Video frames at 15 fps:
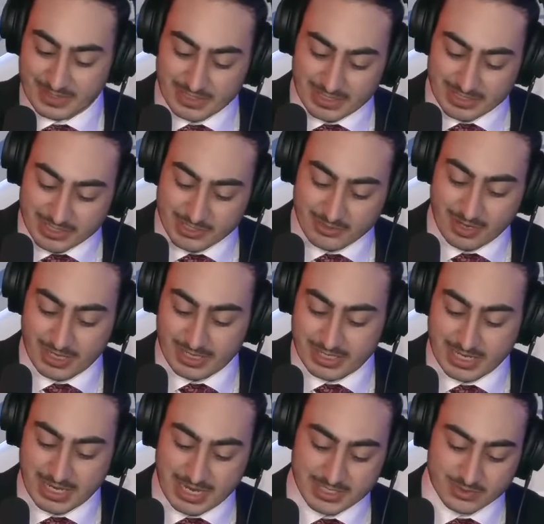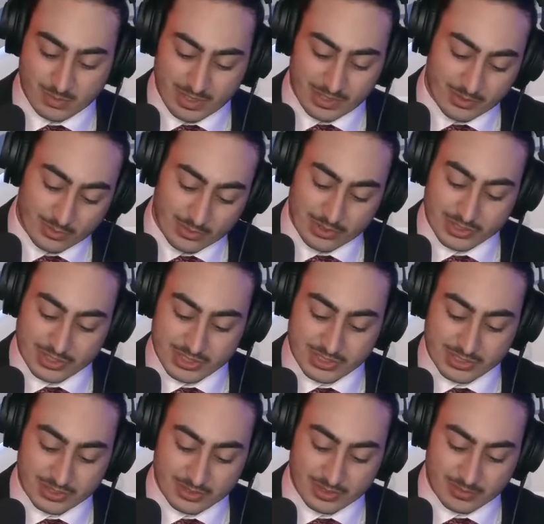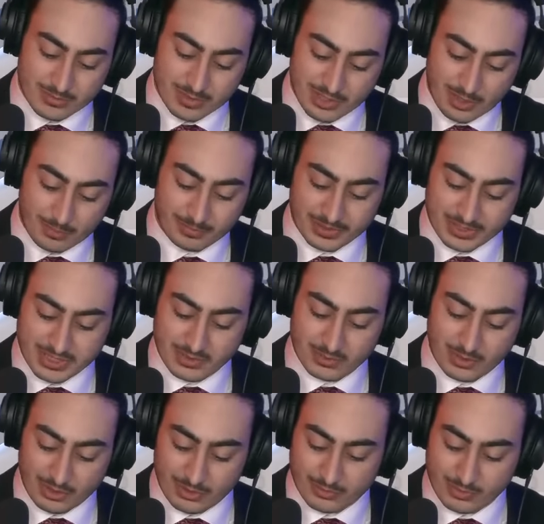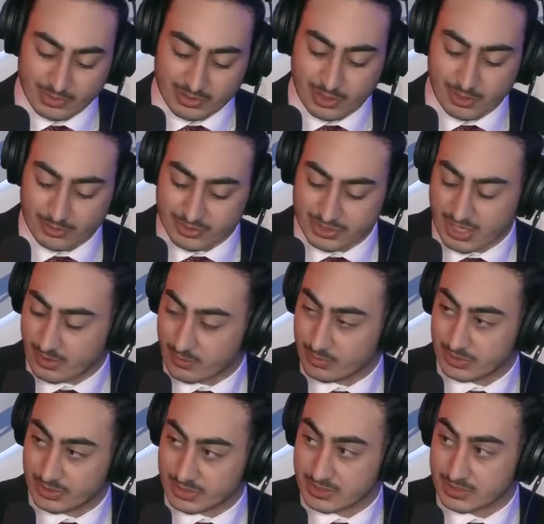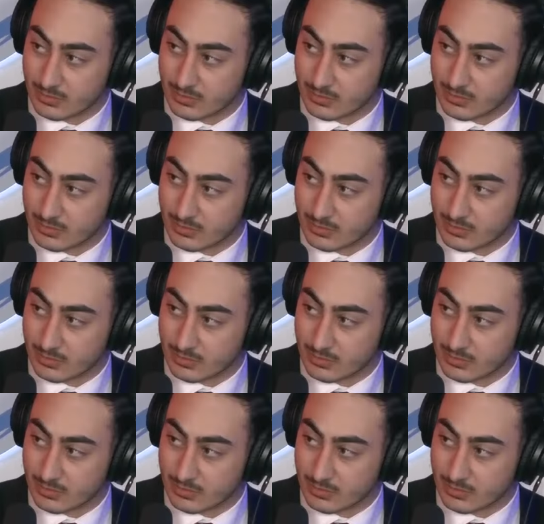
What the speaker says: Australia has one of the worst monopolies in the world with Coles and Woolies.